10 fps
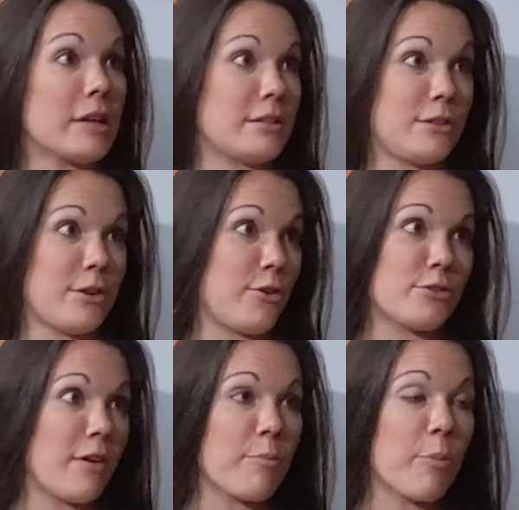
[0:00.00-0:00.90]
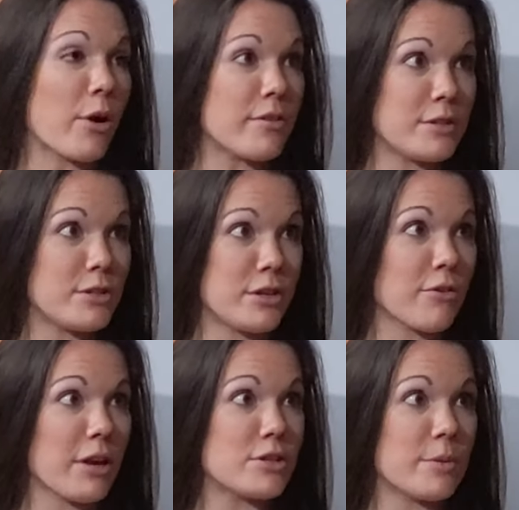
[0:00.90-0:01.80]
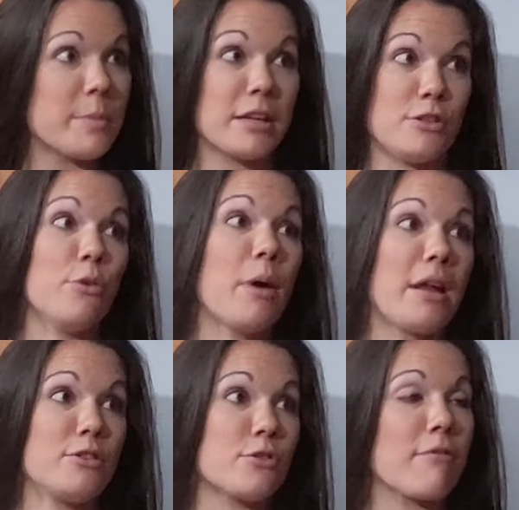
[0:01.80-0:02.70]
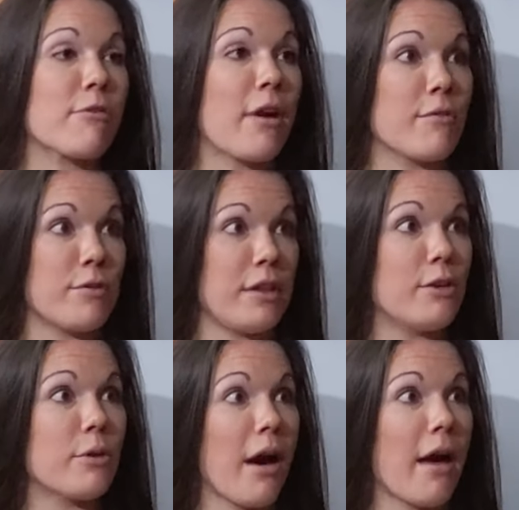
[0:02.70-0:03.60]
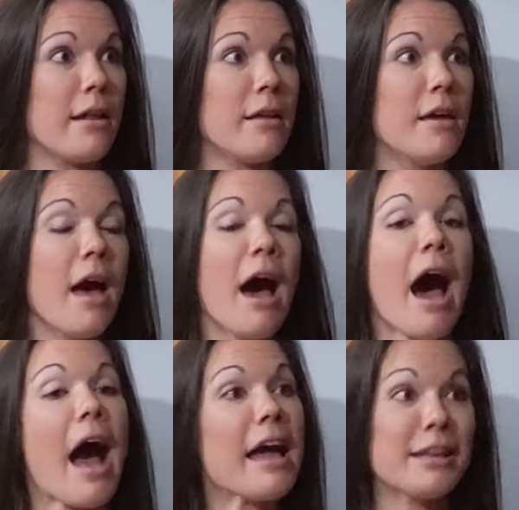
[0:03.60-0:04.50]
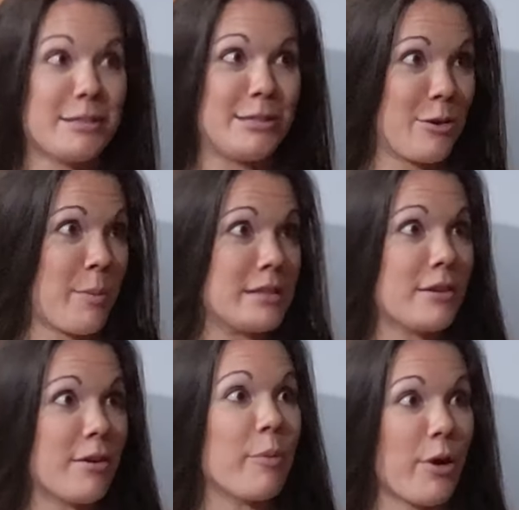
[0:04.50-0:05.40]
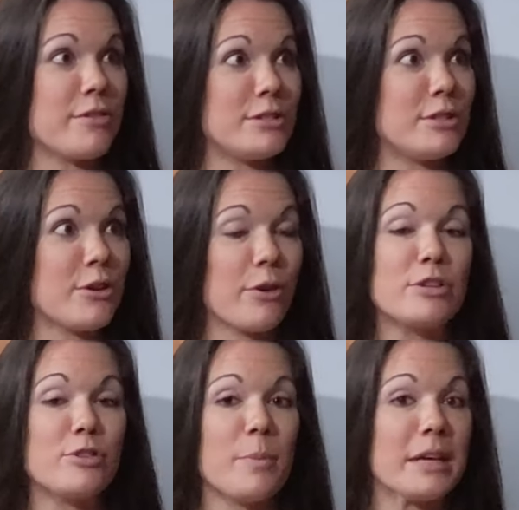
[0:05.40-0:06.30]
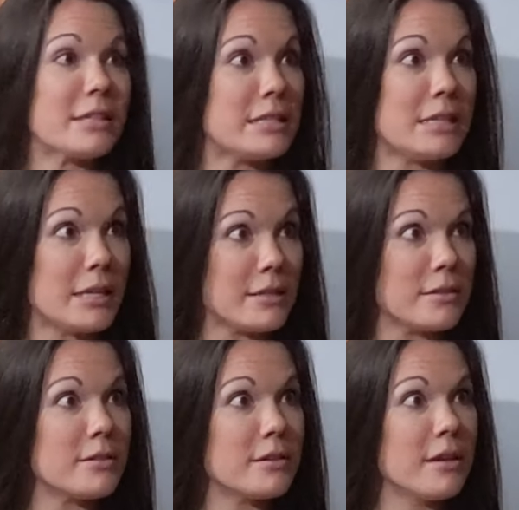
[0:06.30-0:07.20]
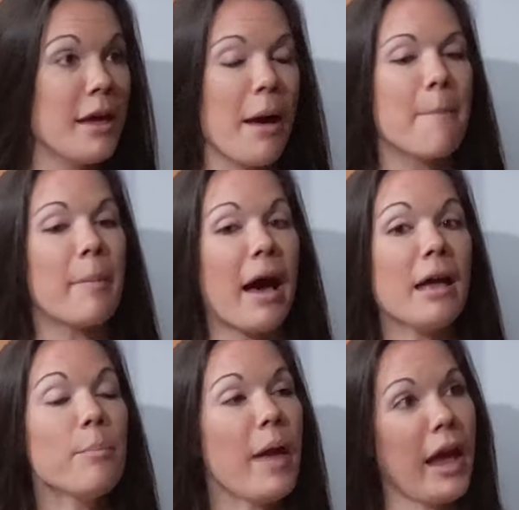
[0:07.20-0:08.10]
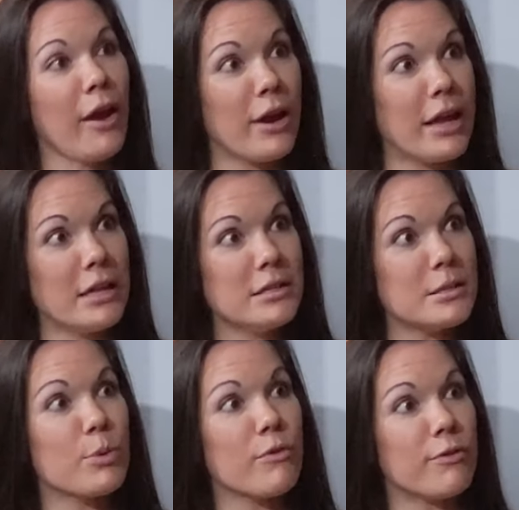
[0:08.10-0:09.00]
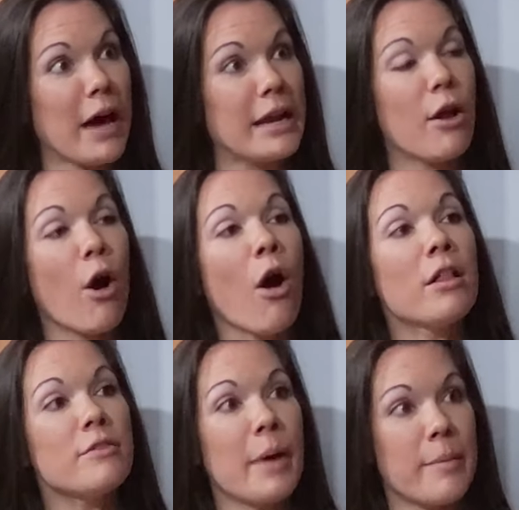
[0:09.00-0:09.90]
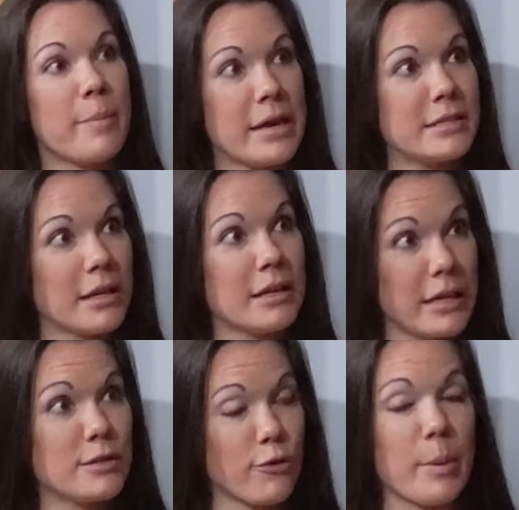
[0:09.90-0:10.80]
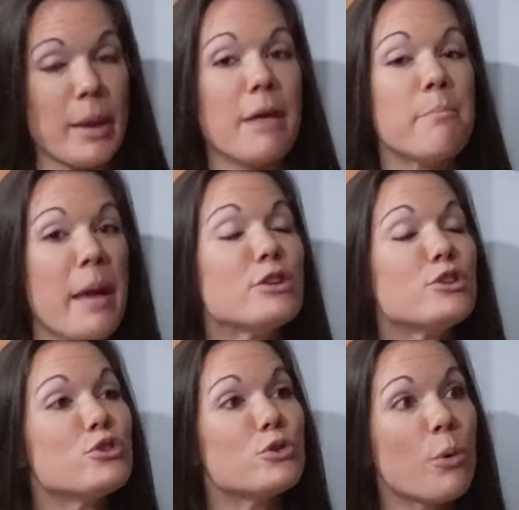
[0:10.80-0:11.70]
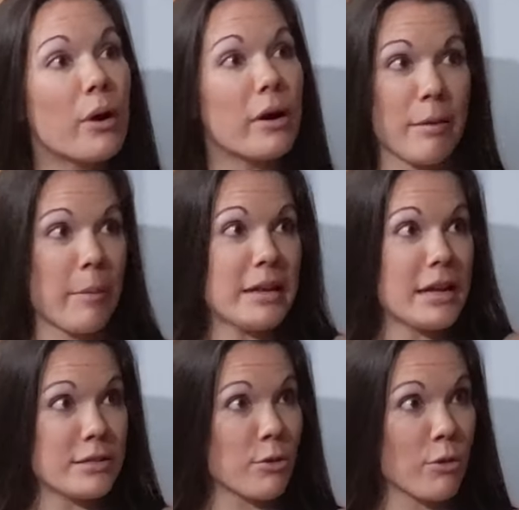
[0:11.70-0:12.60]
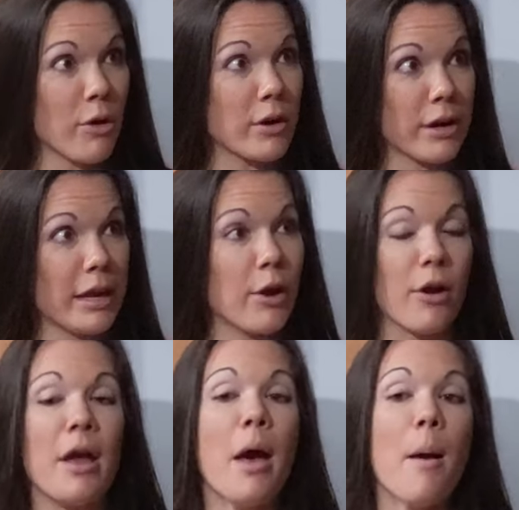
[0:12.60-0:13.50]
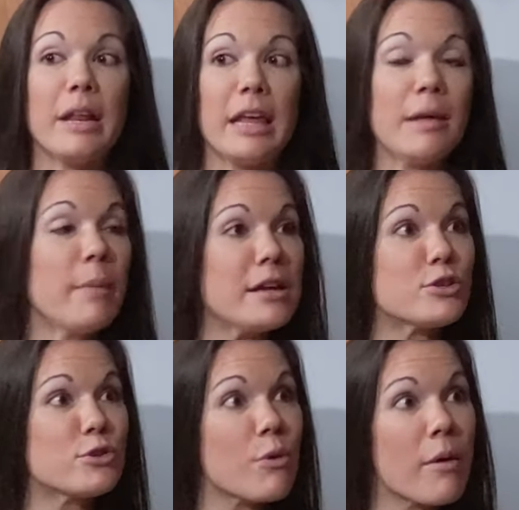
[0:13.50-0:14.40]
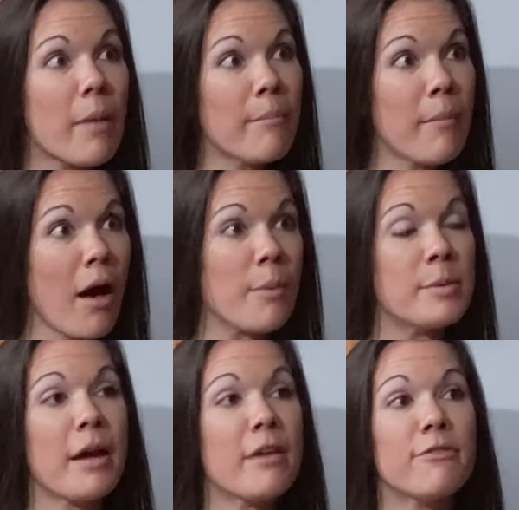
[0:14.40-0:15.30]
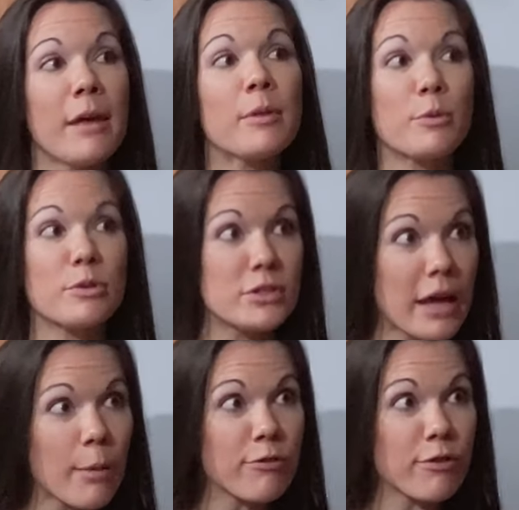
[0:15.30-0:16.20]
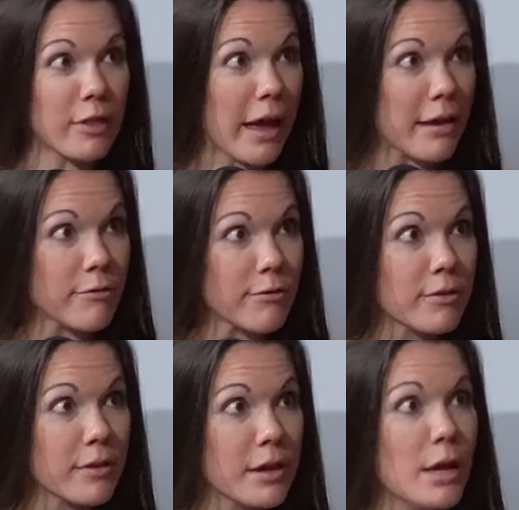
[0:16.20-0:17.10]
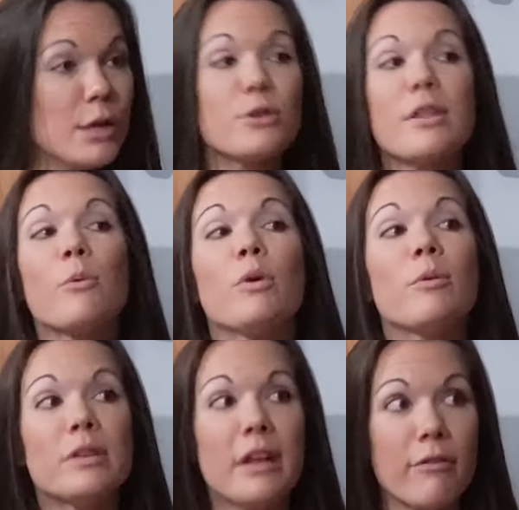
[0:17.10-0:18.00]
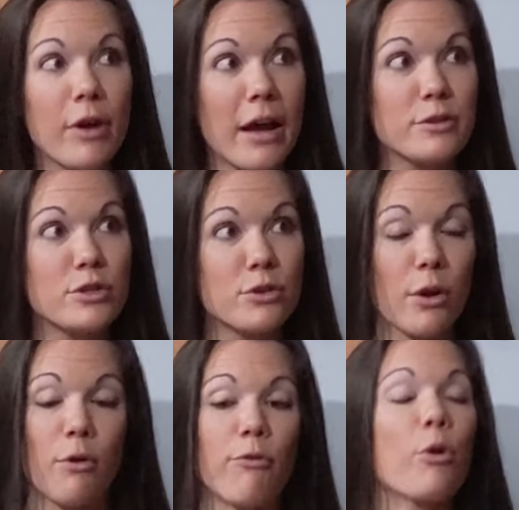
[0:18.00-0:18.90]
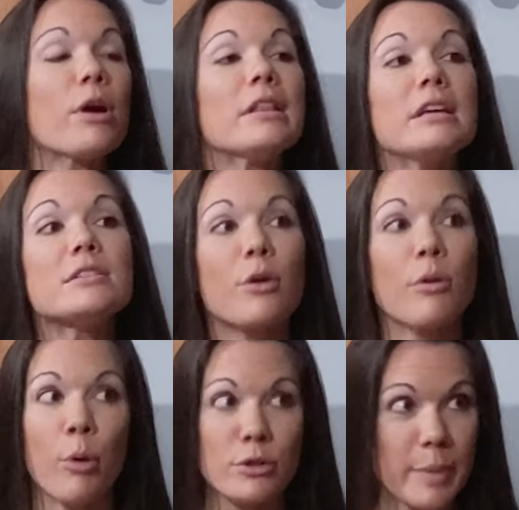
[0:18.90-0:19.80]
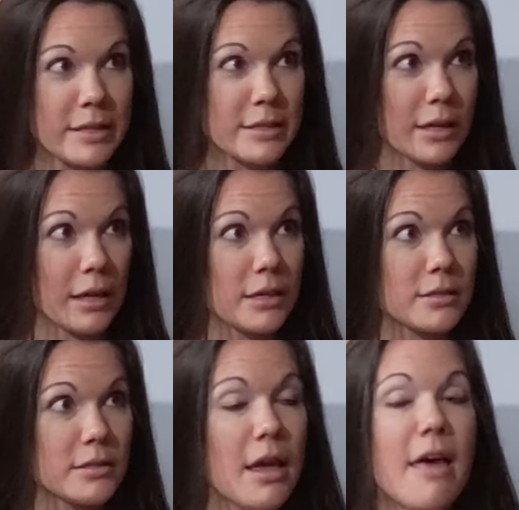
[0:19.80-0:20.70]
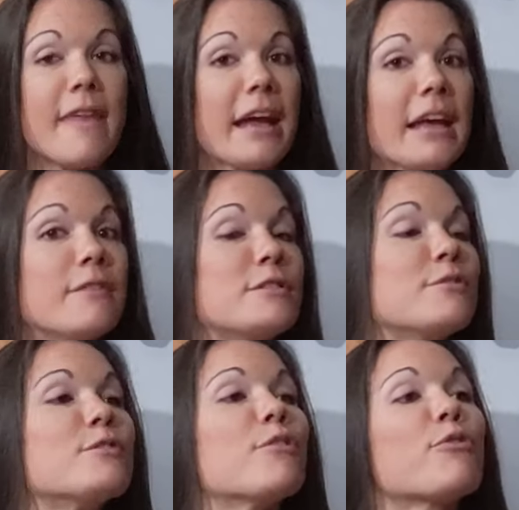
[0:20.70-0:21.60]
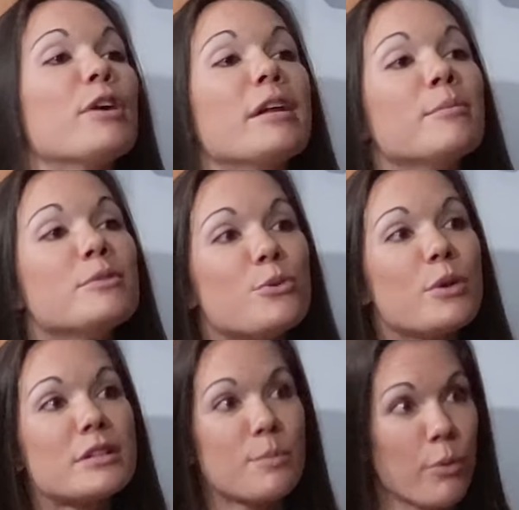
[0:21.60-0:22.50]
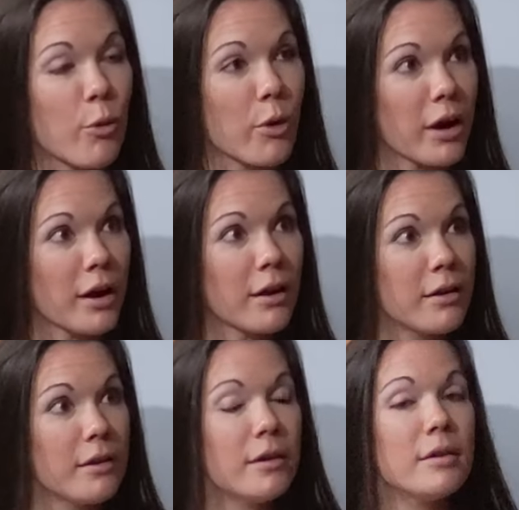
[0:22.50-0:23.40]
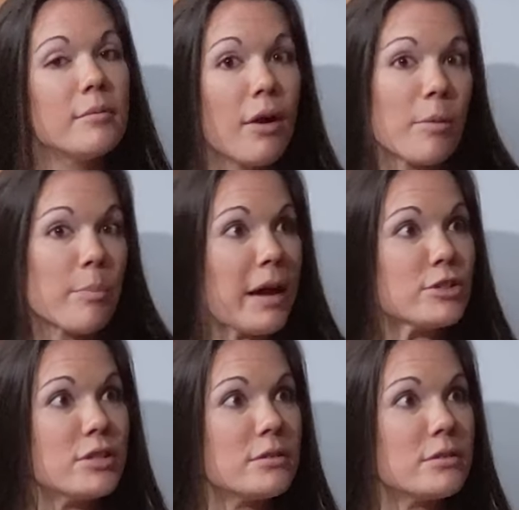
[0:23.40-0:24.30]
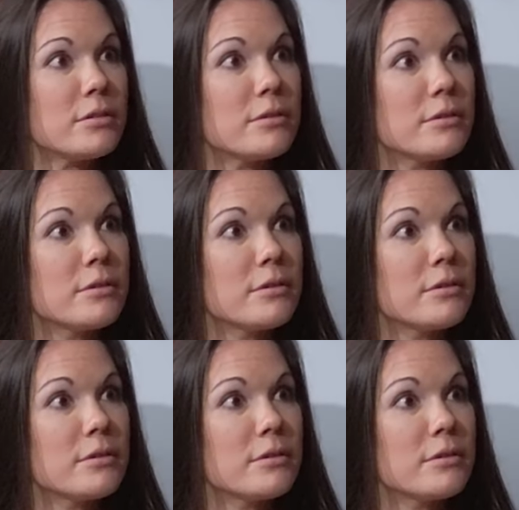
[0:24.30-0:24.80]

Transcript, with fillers: consider yourself part of this generation because you had to strive for everything you got. I consider myself part of this generation because I didn't. My parents provided all of my basic needs for me and made sure, like, my dad's no longer here, but he made sure my mom and my family were set up for life, so that we will never have to struggle for at least our most basic needs. That gives us the freedom to explore our passions,